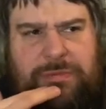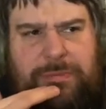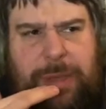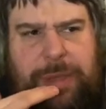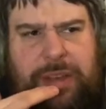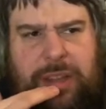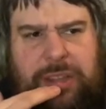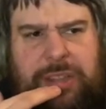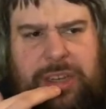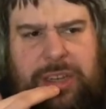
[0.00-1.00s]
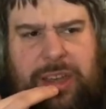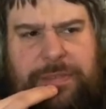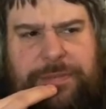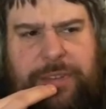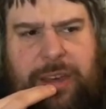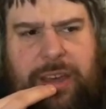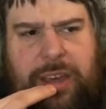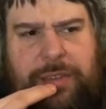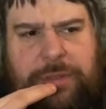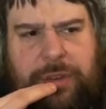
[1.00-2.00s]
maybe
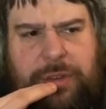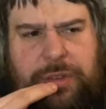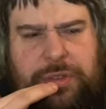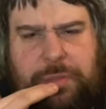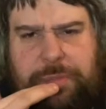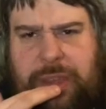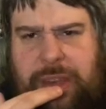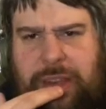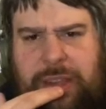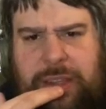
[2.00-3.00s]
1995 or something?